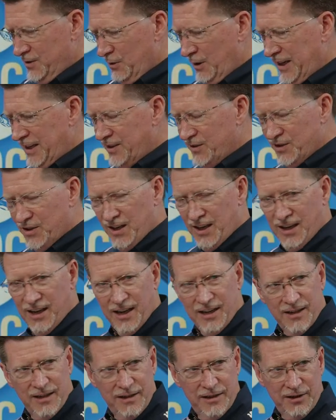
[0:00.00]
So I can say,
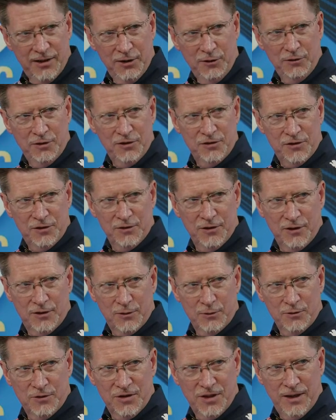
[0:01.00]
I didn't hear you till the
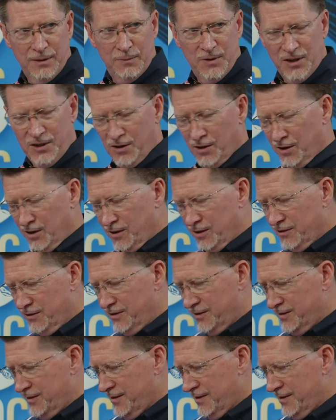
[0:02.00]
third time you called.